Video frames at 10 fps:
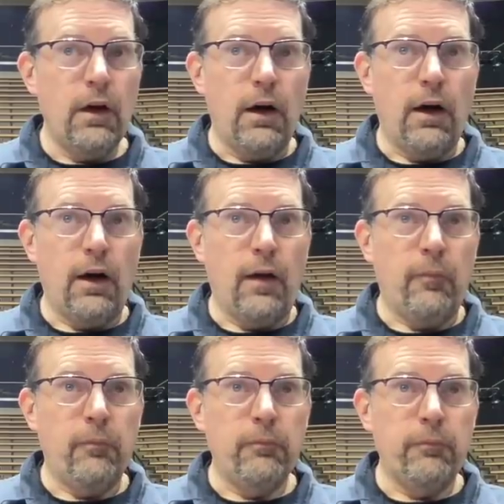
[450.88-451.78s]

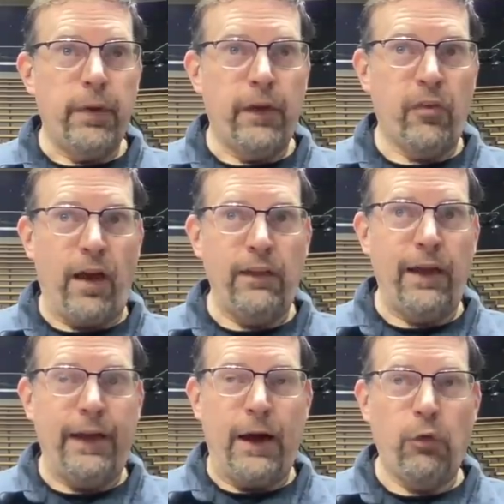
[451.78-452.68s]
um, because I
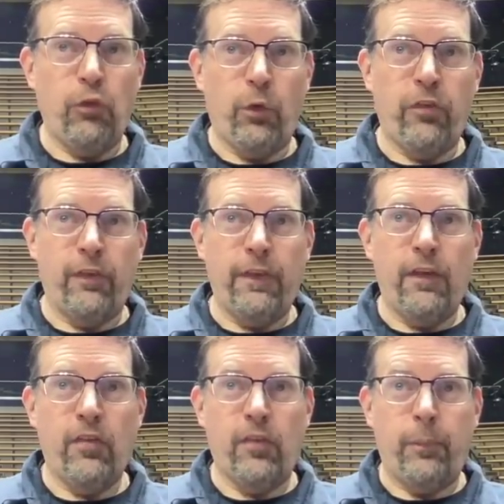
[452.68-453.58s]
like outsourcing
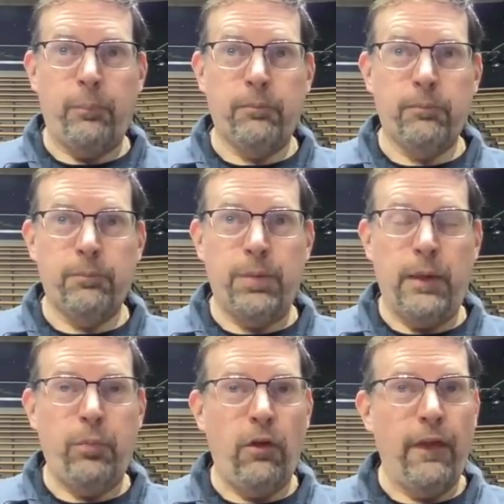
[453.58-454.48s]
things to
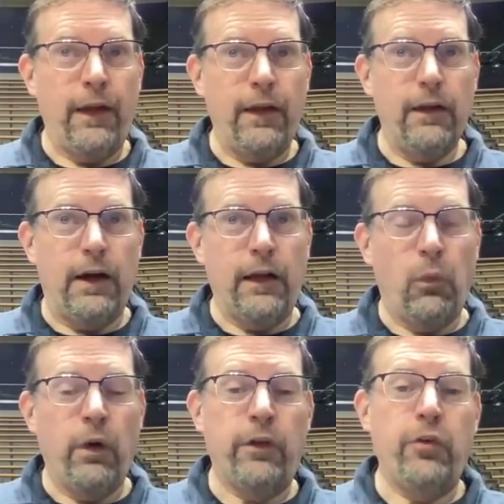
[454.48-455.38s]
people that I don't
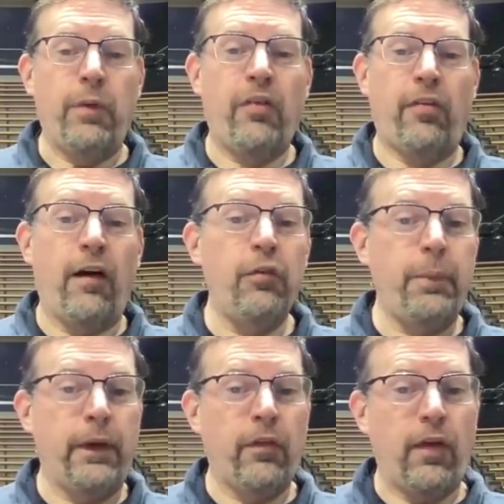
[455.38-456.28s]
want to do myself
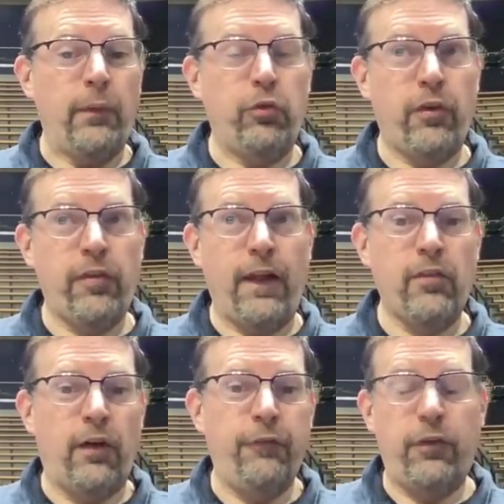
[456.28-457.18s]
because I'm just that
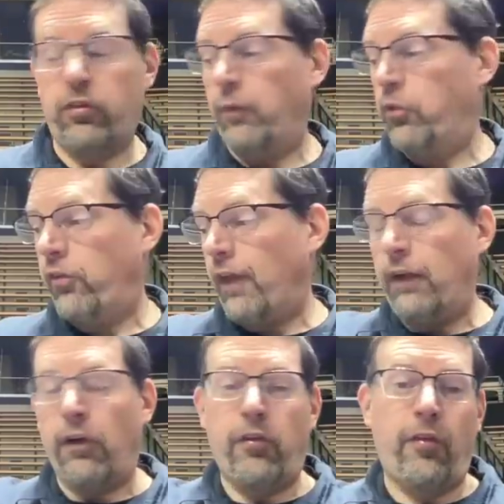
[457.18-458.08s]
selfish, I'm just that
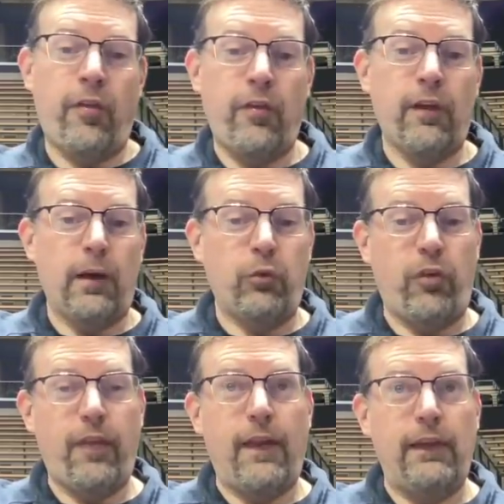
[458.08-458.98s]
narcissistic, I'm
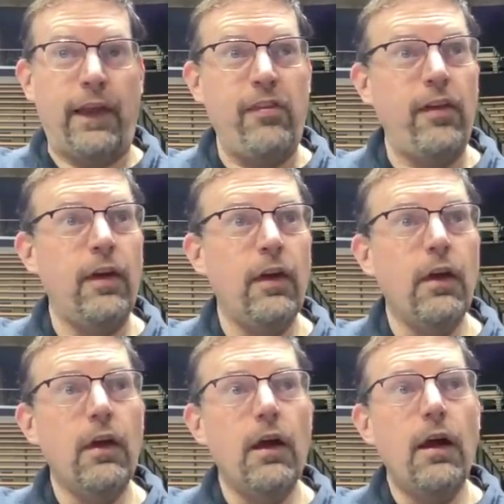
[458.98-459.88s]
just that lazy.
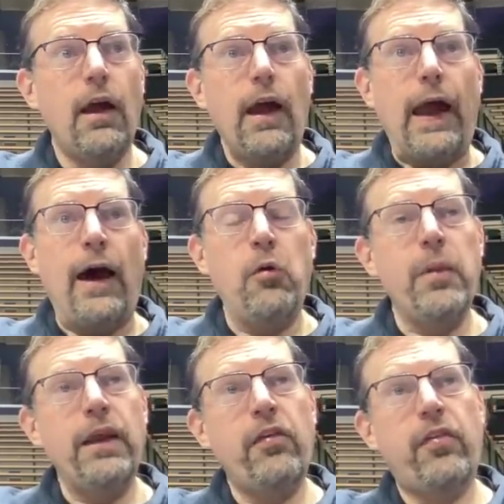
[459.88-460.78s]
How
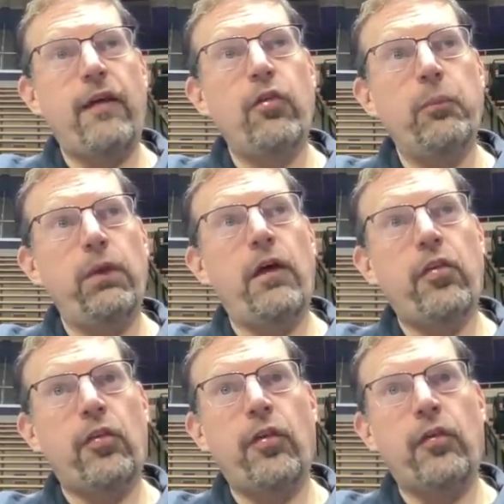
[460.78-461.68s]
many seven
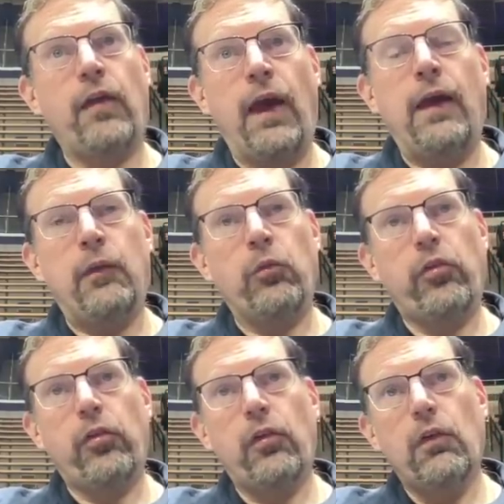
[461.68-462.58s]
plus assist
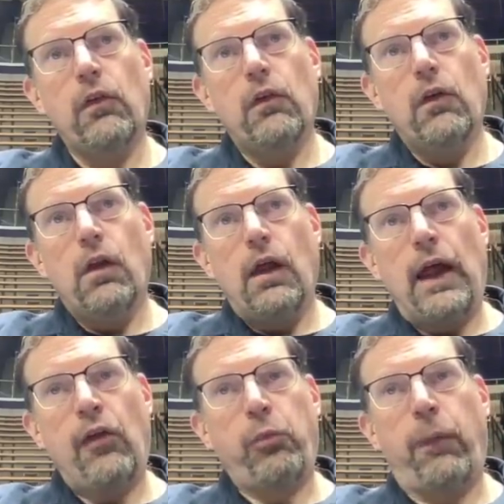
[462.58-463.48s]
games
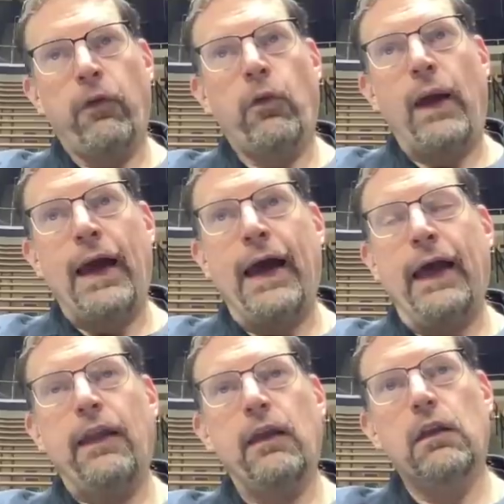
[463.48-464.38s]
has Purdue
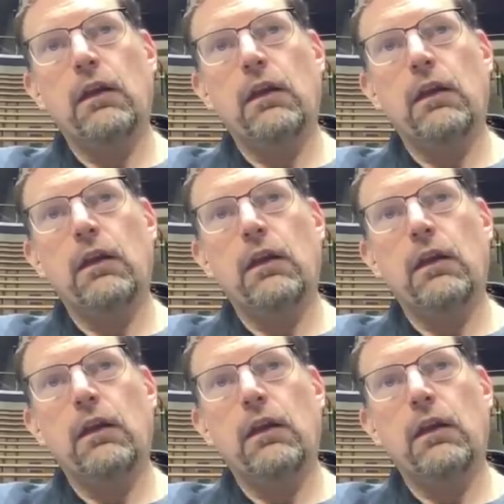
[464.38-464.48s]
had